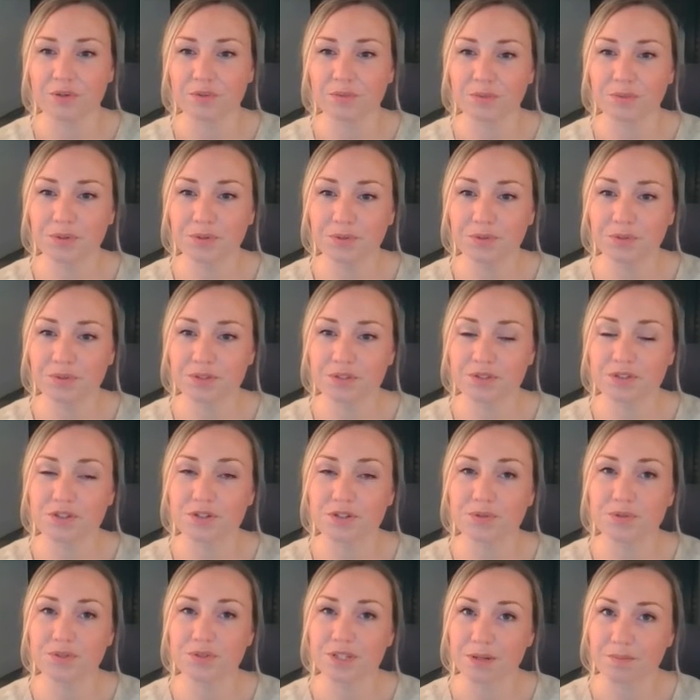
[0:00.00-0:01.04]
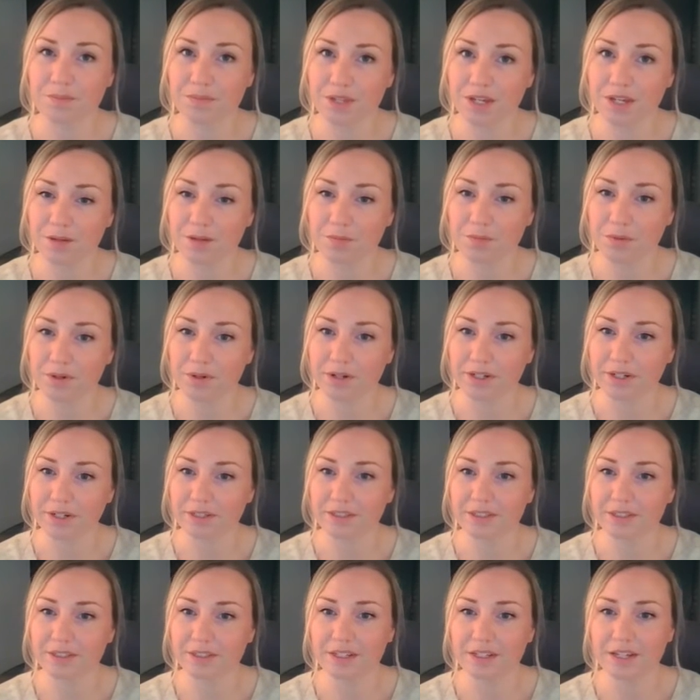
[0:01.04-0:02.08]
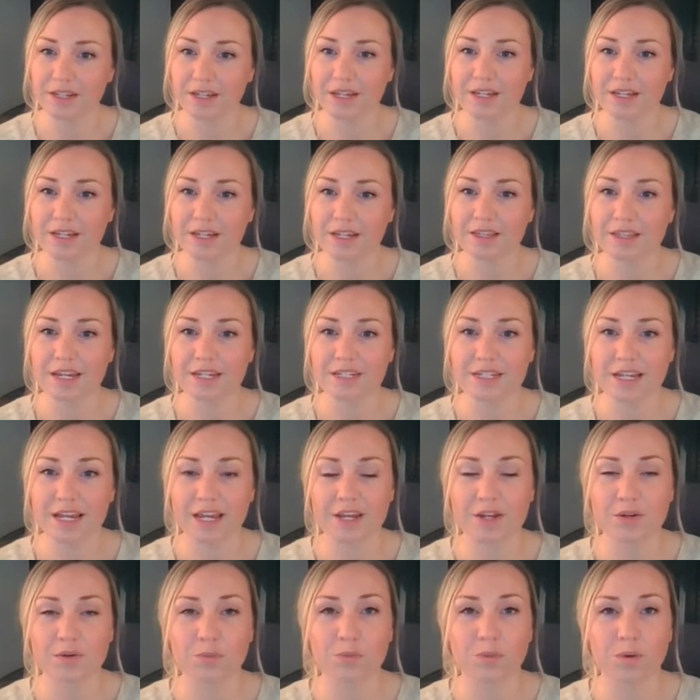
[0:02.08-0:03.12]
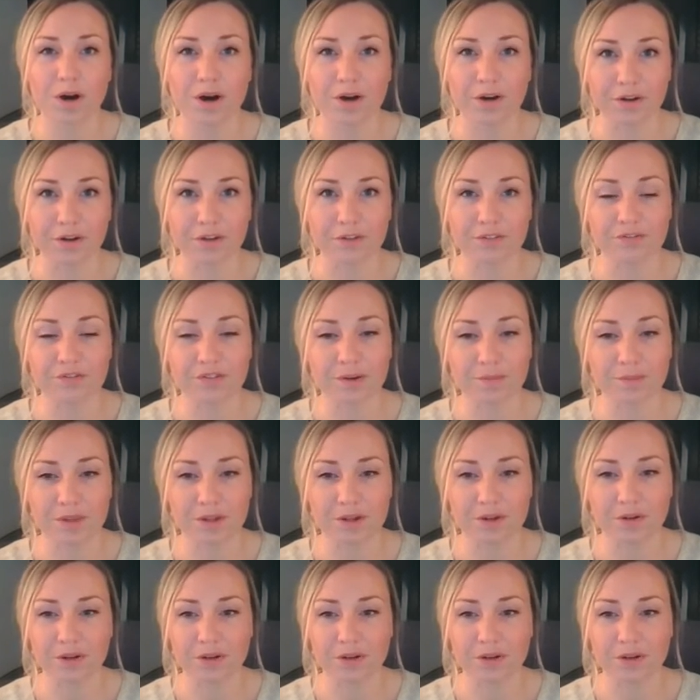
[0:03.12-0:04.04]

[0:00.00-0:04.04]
Roots do something more. They take water from the